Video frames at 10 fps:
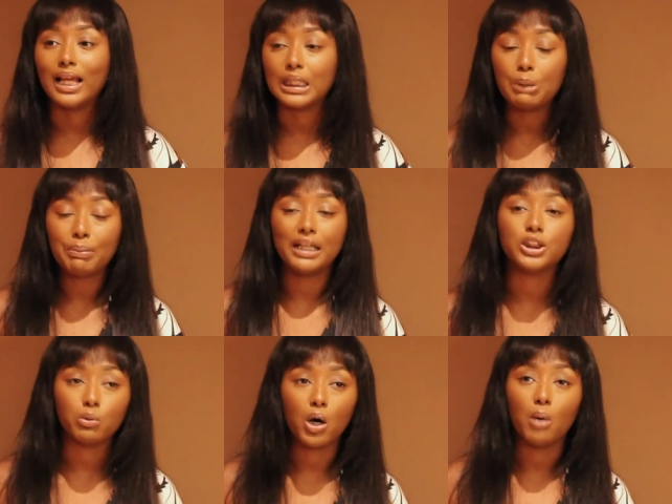Like don't paint
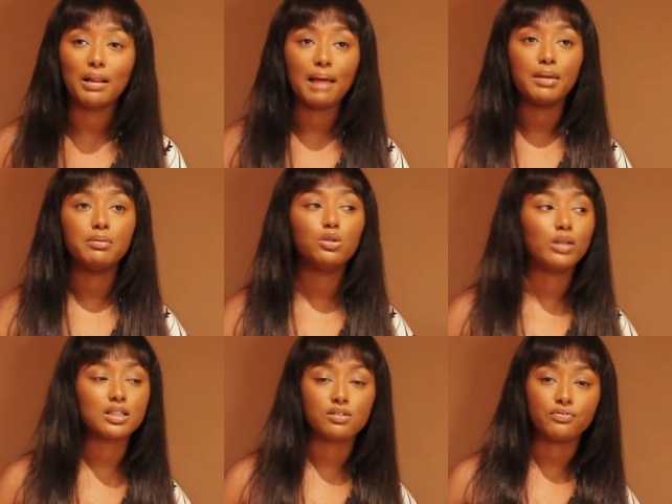your wall, but like maybe you
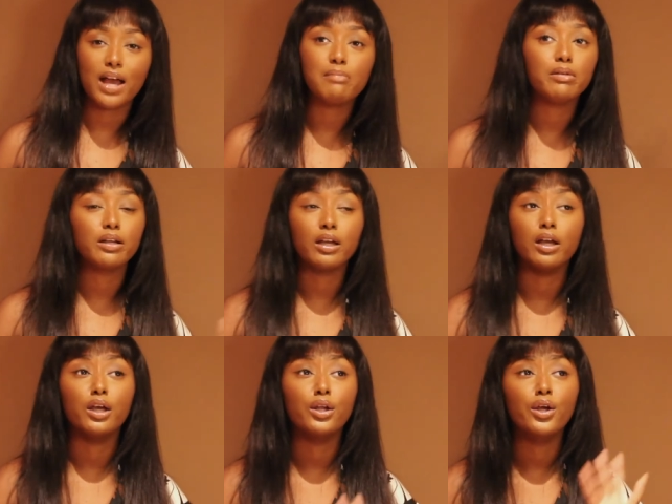get some fabric
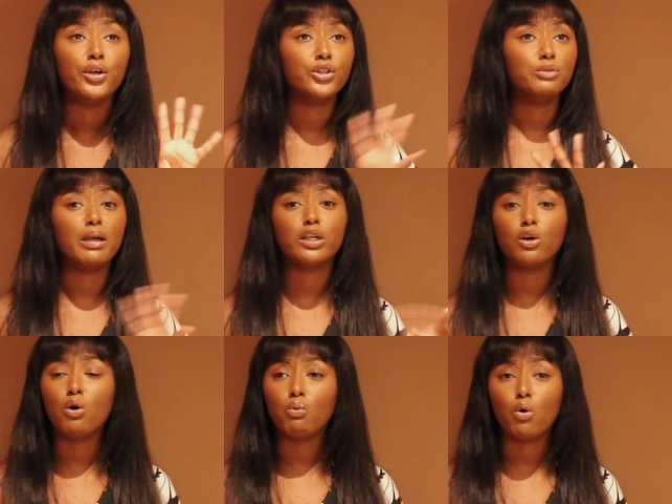and you make
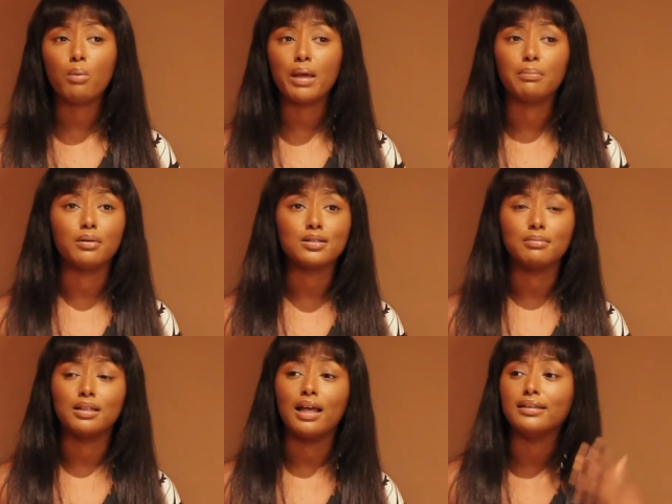your own wallpaper or
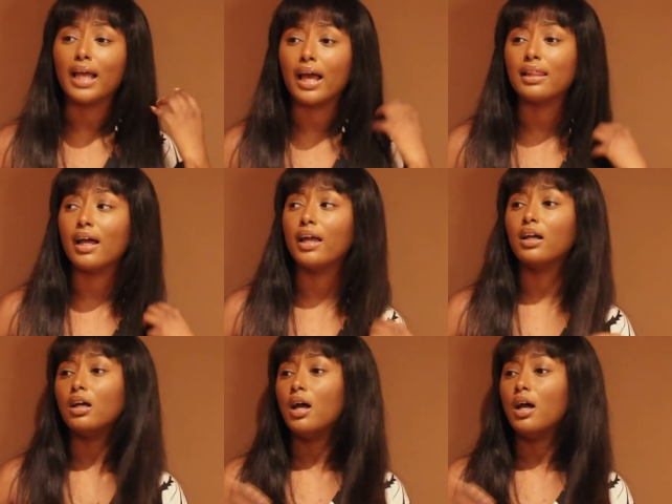something like that. Like